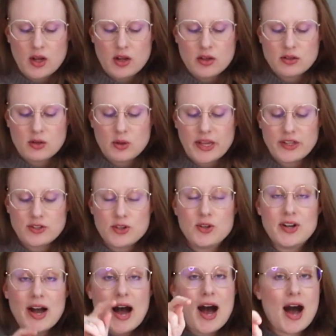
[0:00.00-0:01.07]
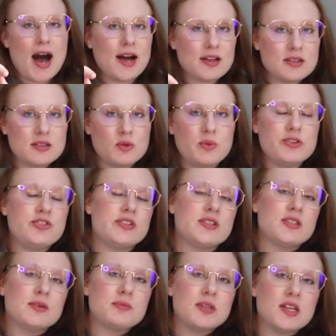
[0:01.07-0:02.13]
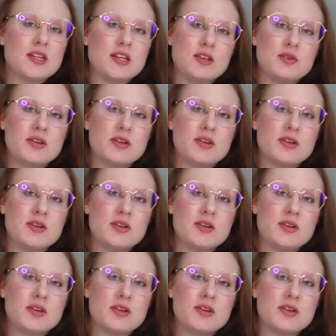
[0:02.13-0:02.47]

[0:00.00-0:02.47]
So they took ox, which is something that